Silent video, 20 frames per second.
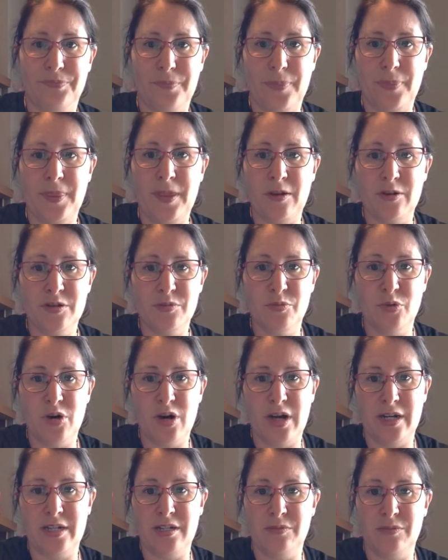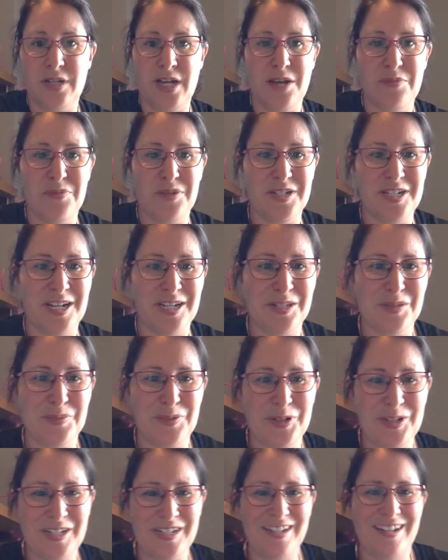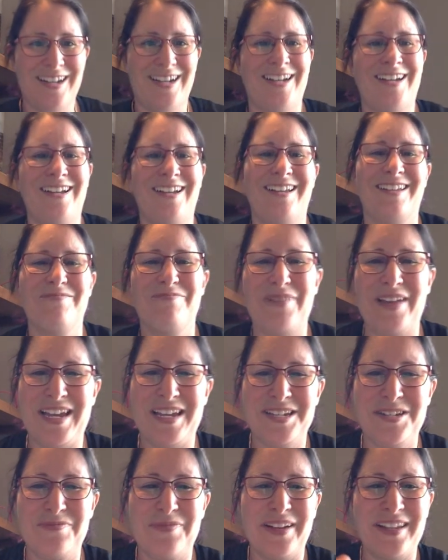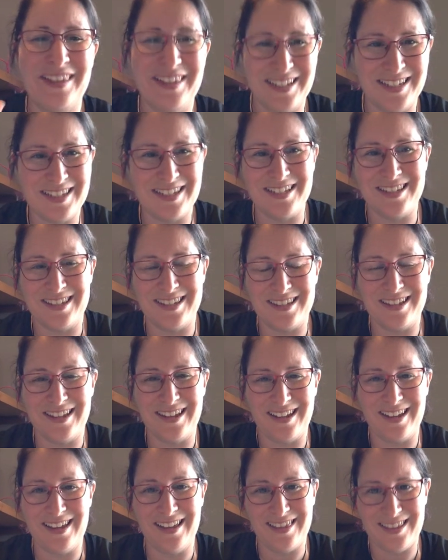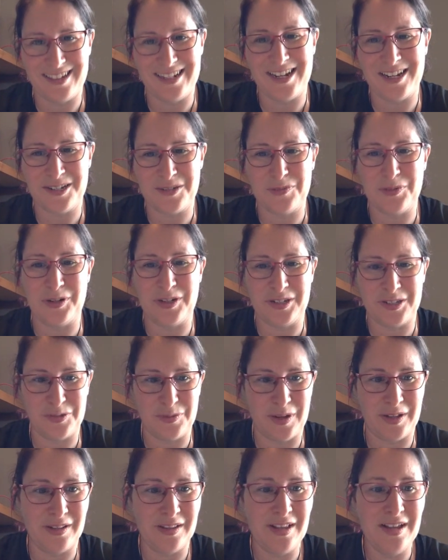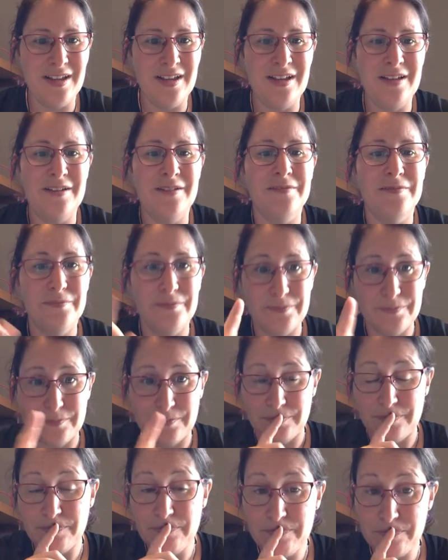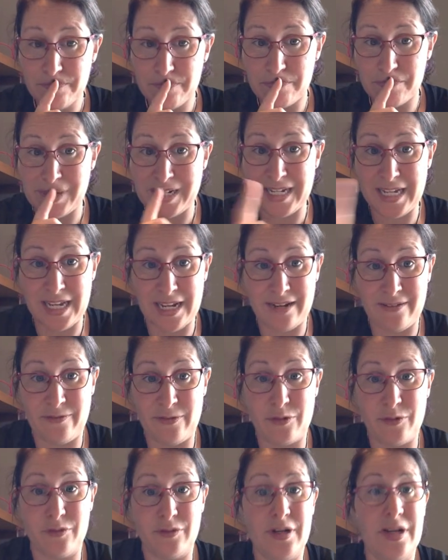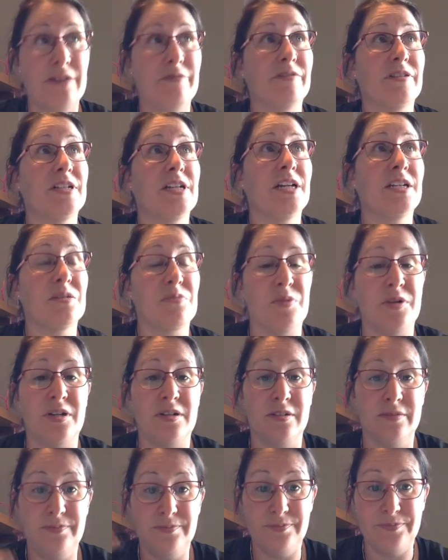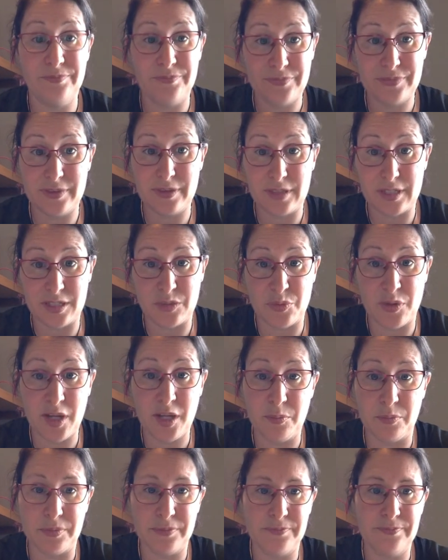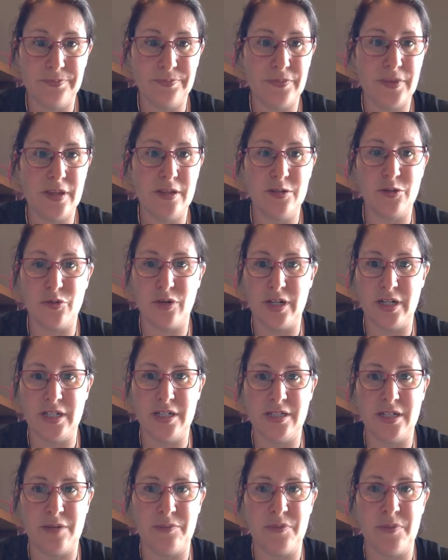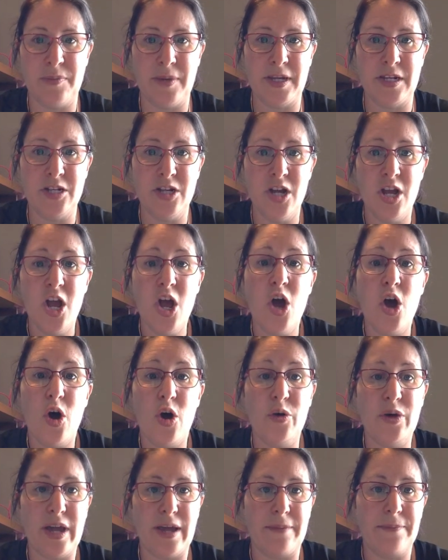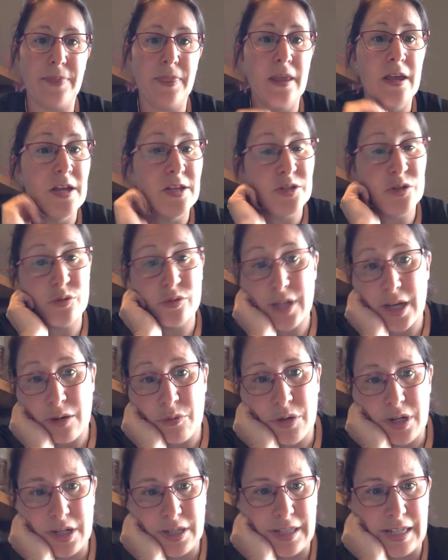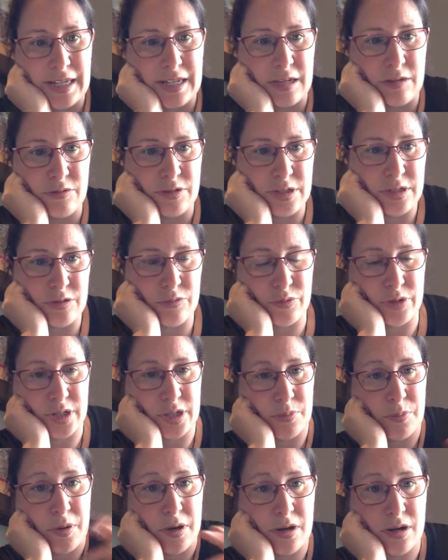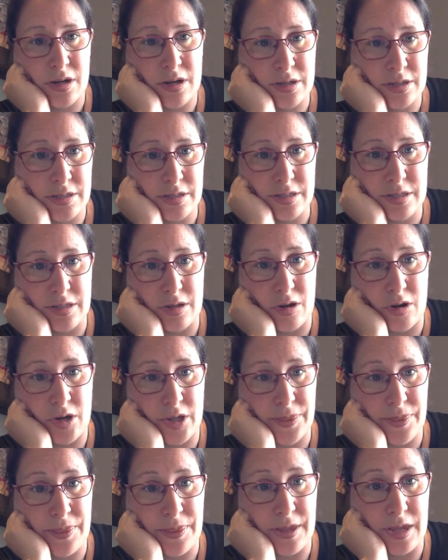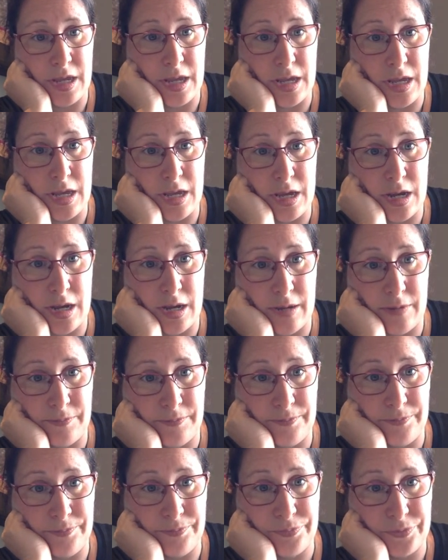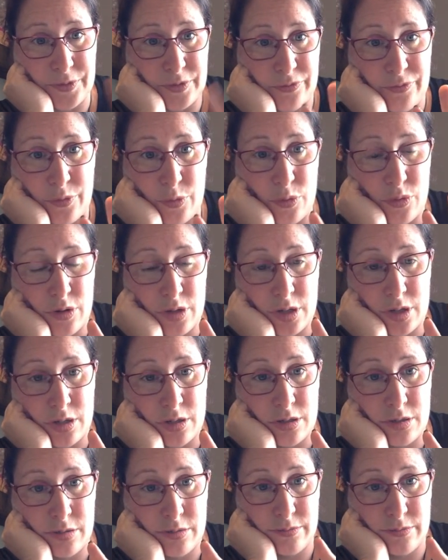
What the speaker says: there's more. I didn't type the textbook page, but this is in the textbook as well. But again, if you don't have the textbook, this will help. Sorry, I didn't type the page. Okay, so now what I'd like you to do, we're going to pause on the 4